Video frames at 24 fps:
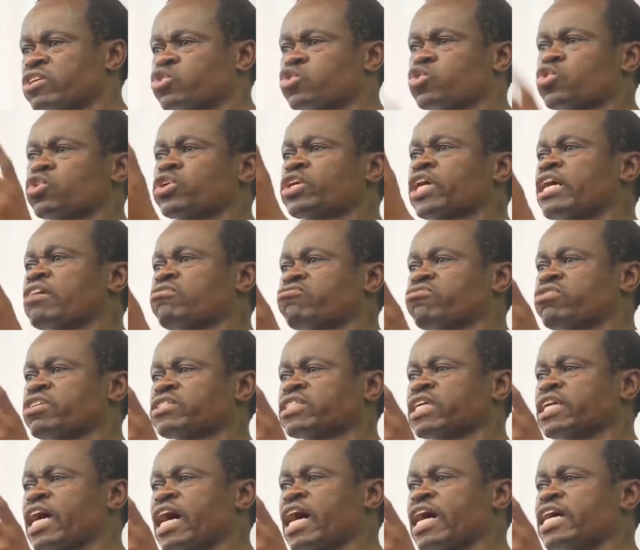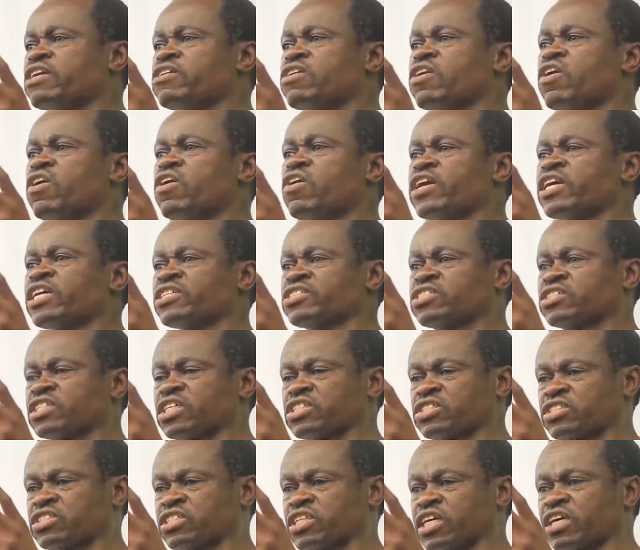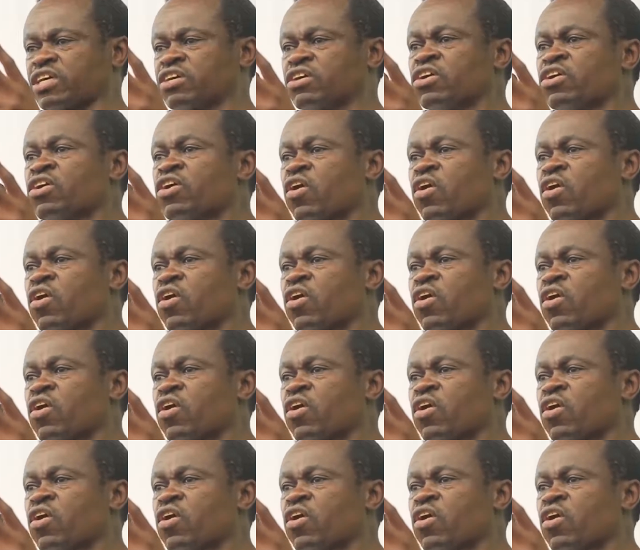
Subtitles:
two countries that I know insisting